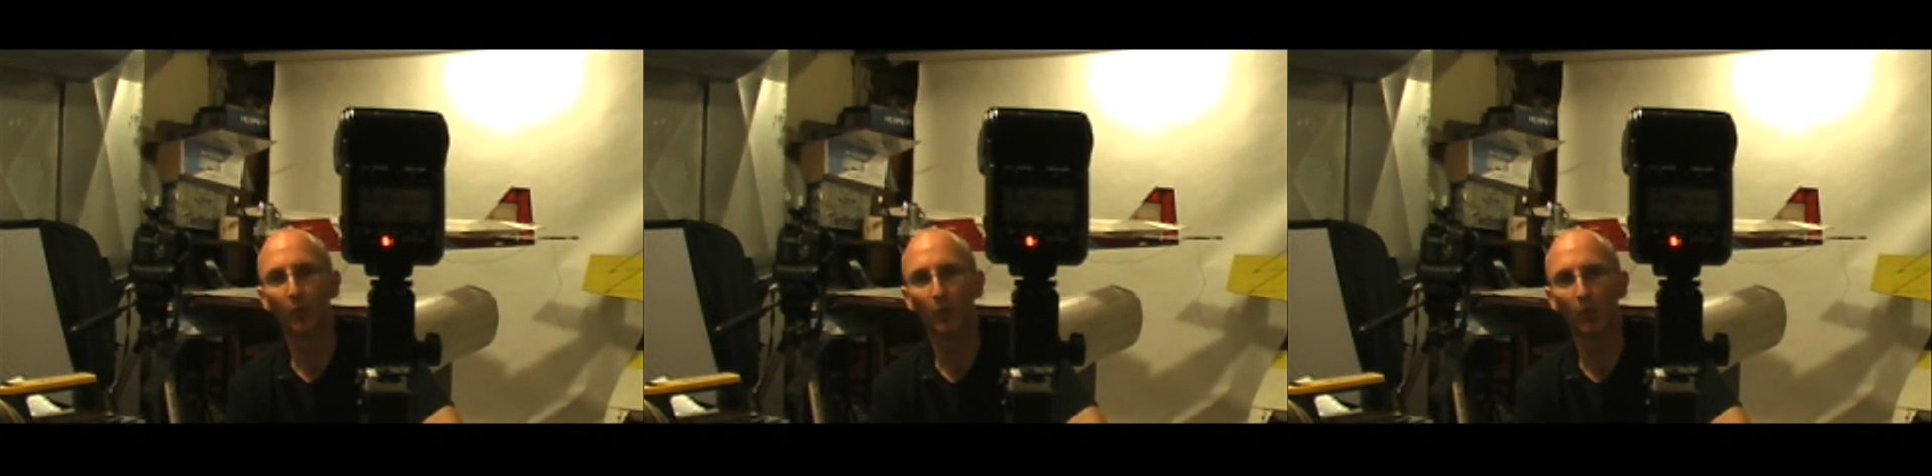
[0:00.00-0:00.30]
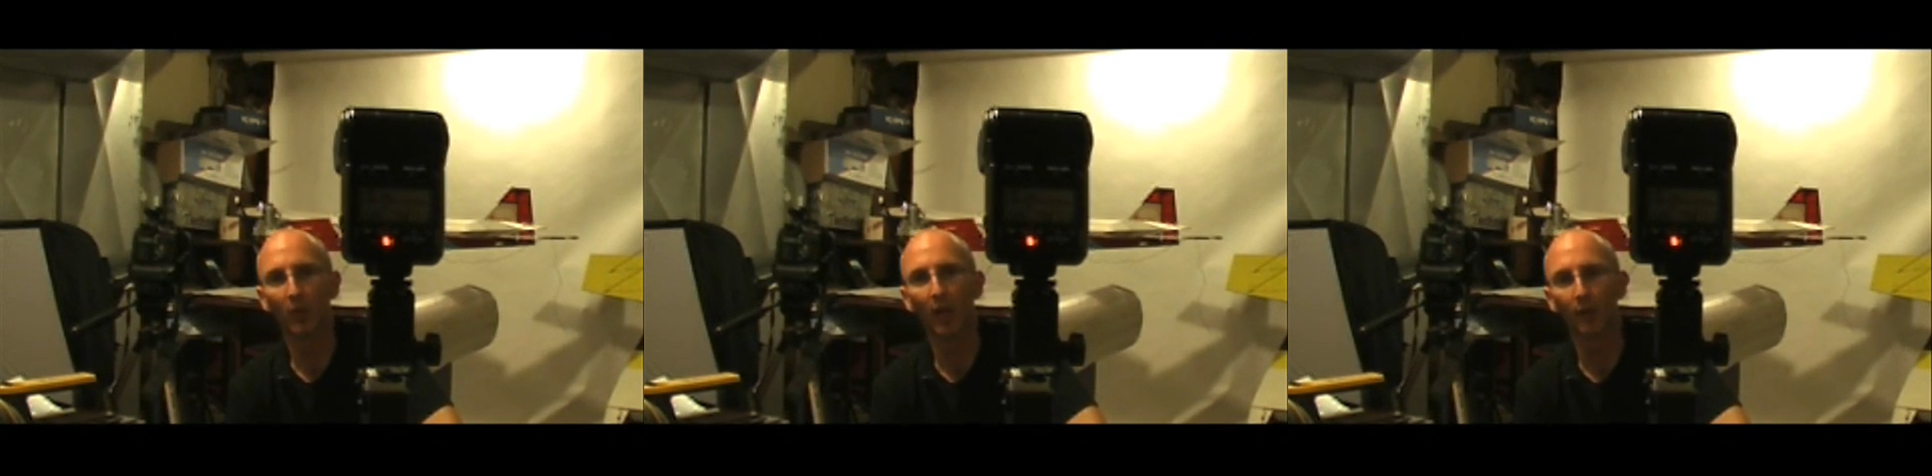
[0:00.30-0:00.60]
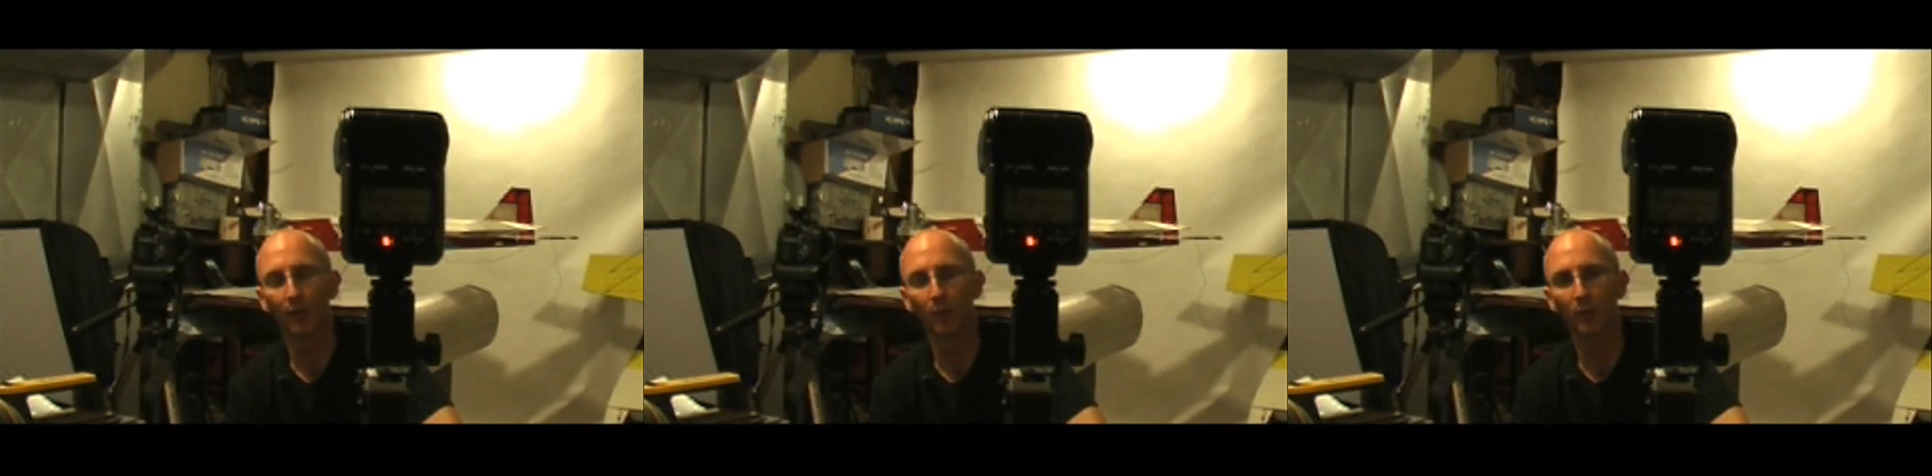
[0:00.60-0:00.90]
we will
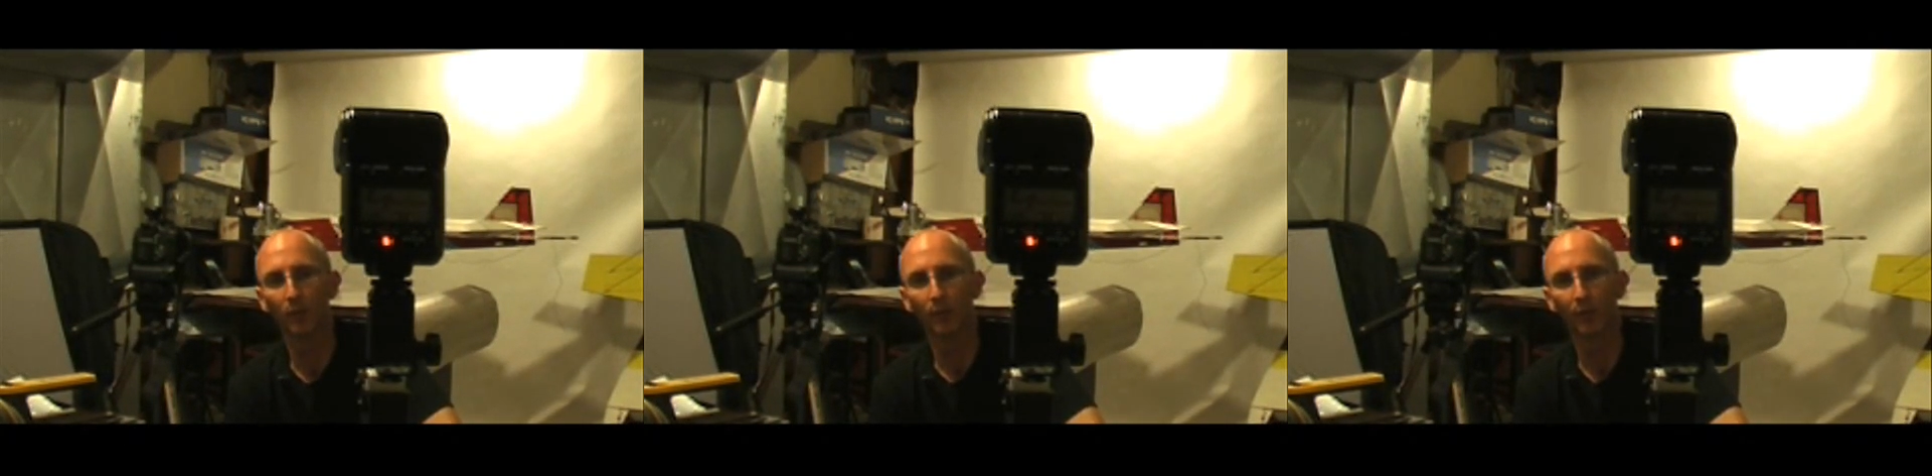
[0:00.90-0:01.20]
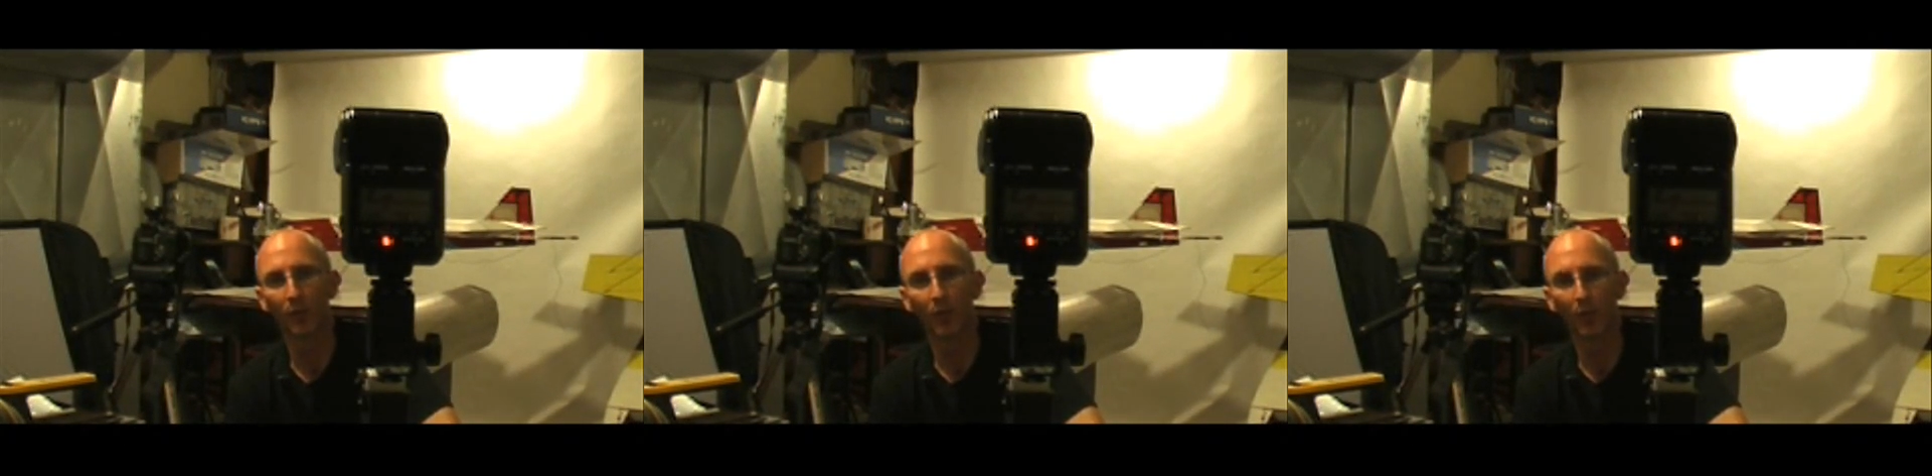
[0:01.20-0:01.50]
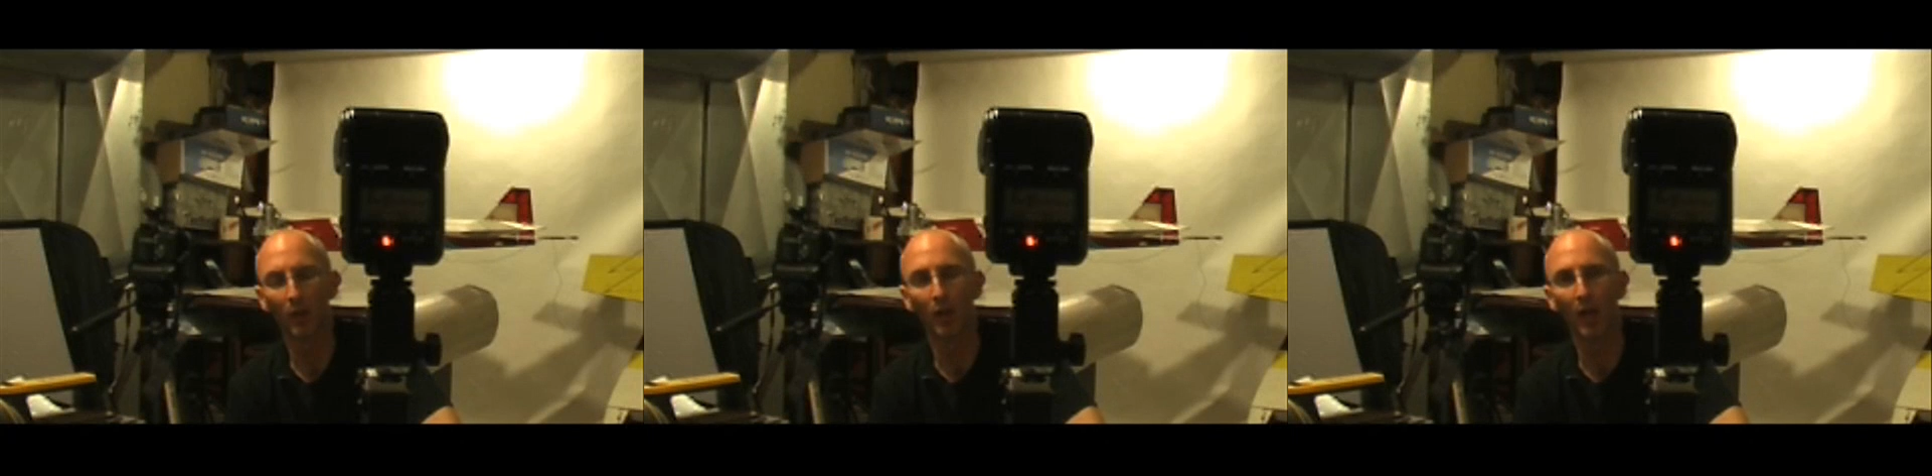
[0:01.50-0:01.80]
have to reduce
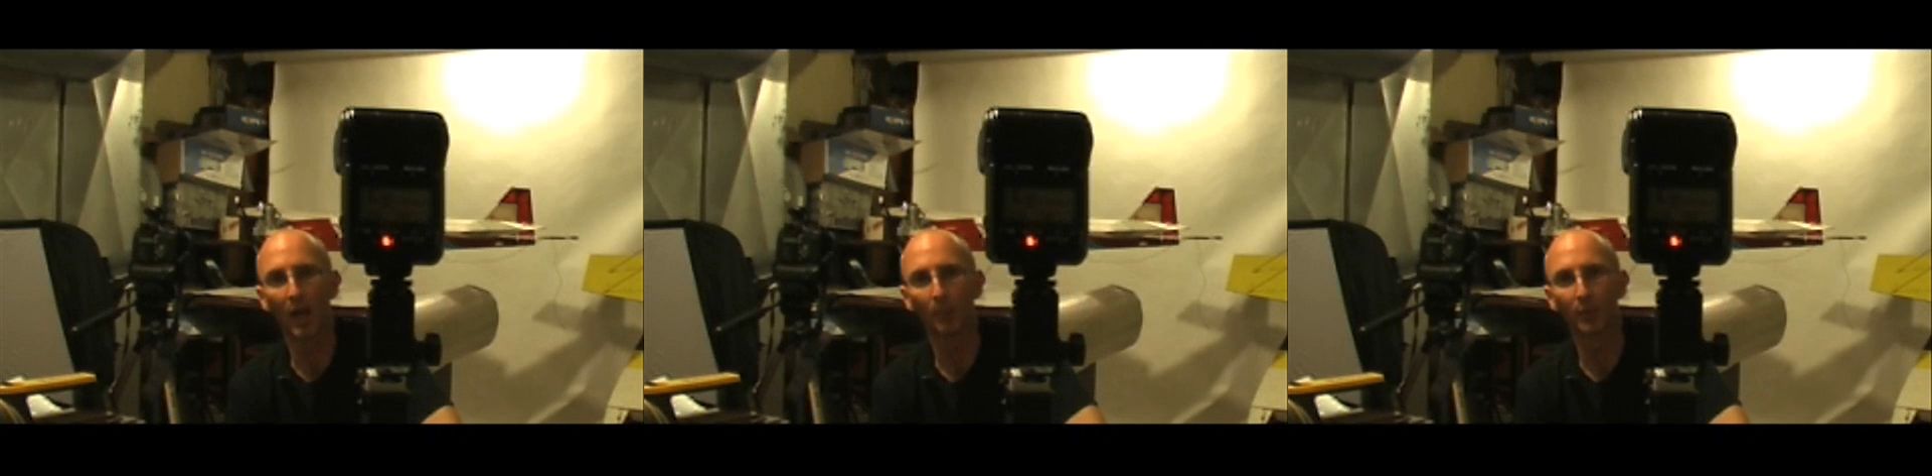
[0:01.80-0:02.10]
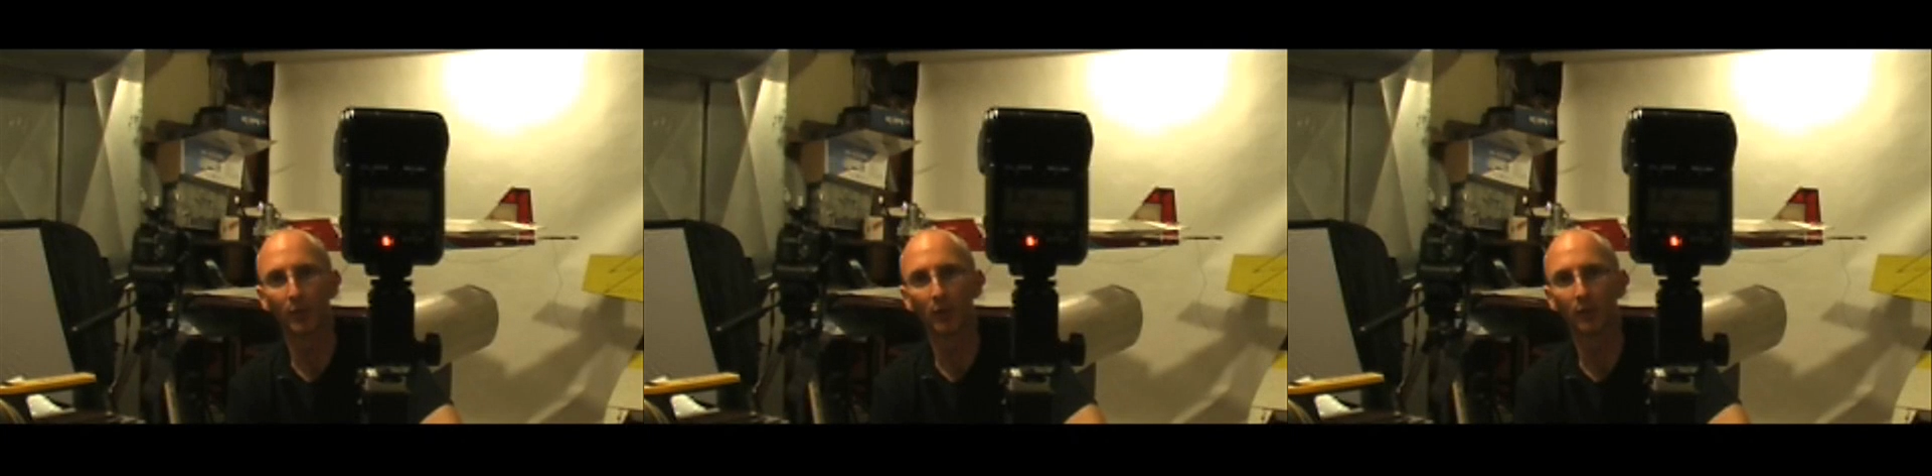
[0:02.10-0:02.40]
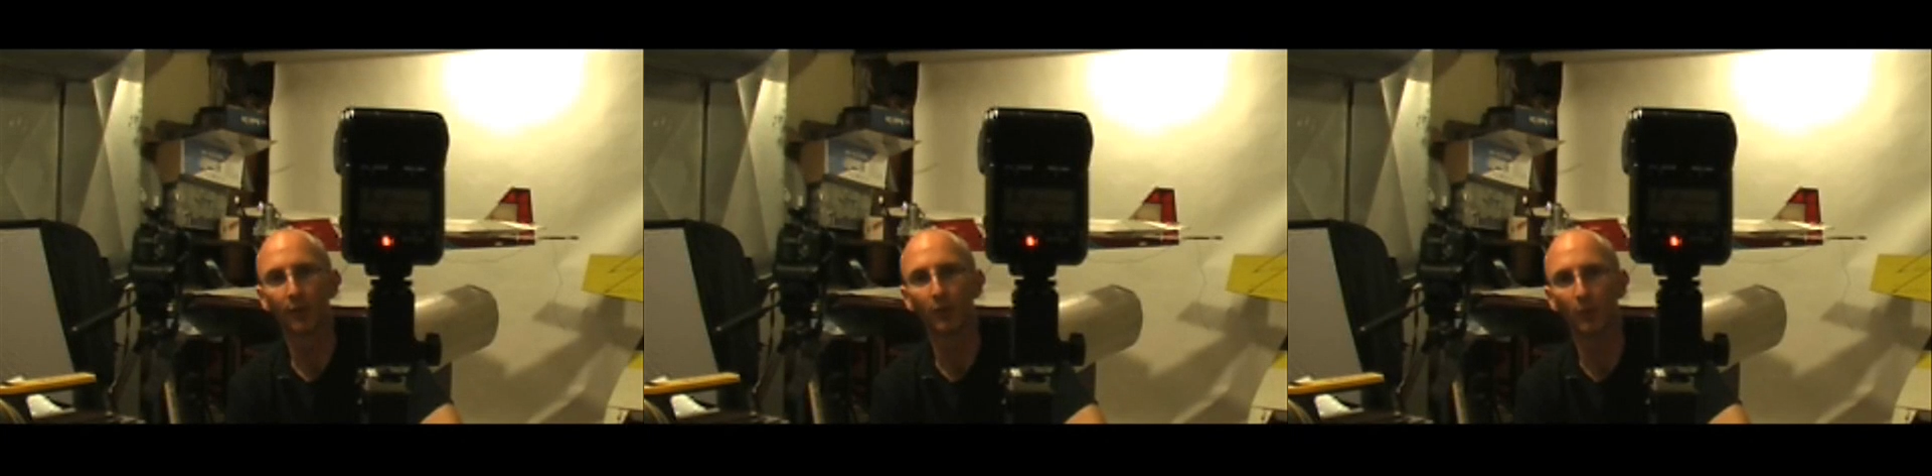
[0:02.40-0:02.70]
our aperture
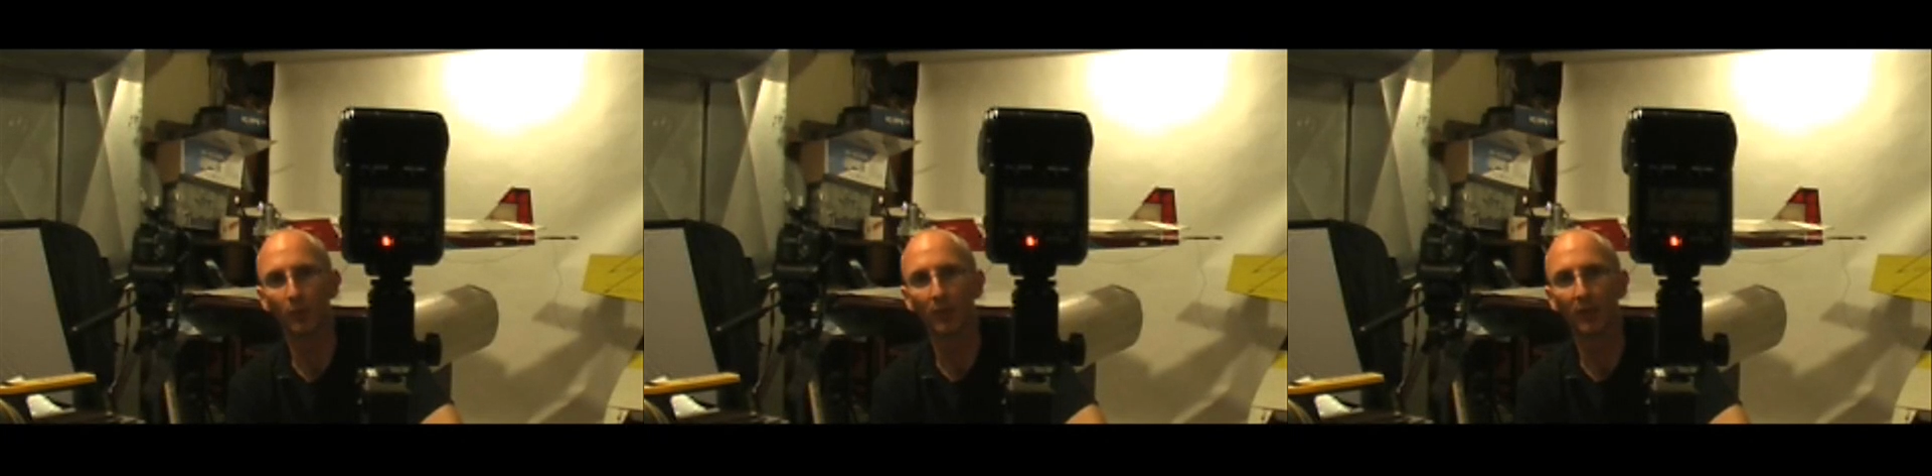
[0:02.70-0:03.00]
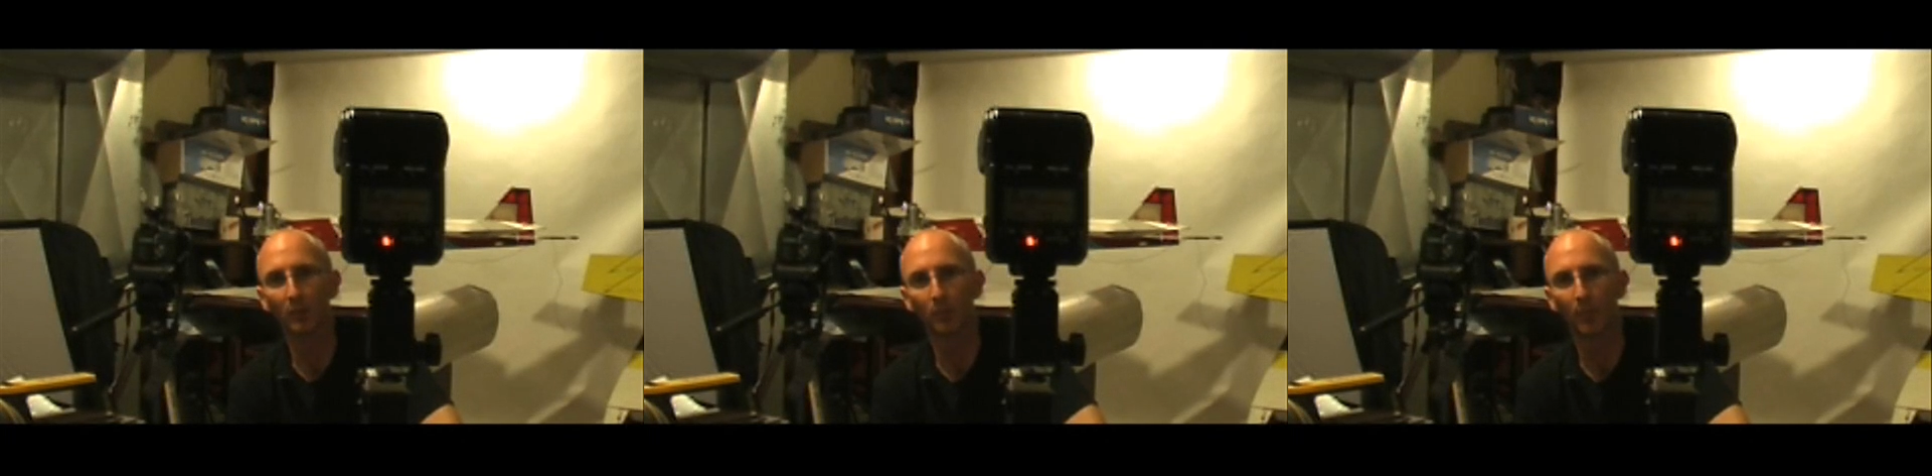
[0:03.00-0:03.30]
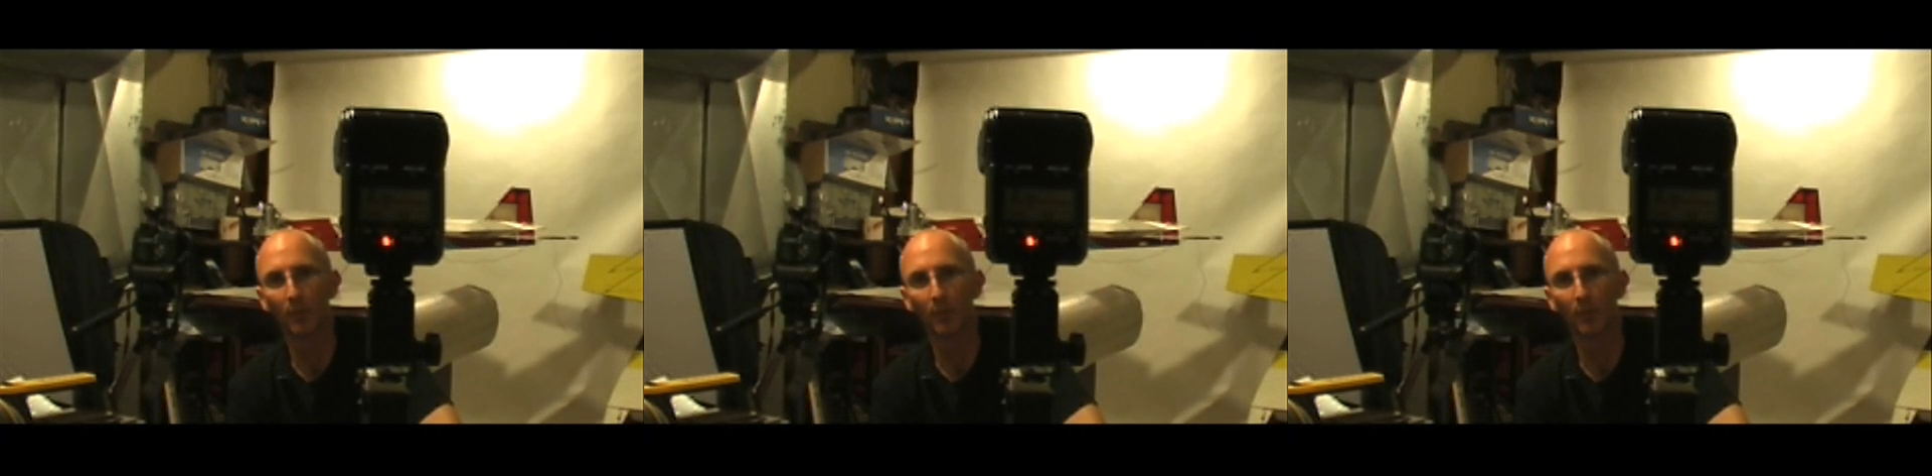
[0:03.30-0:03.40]
to keep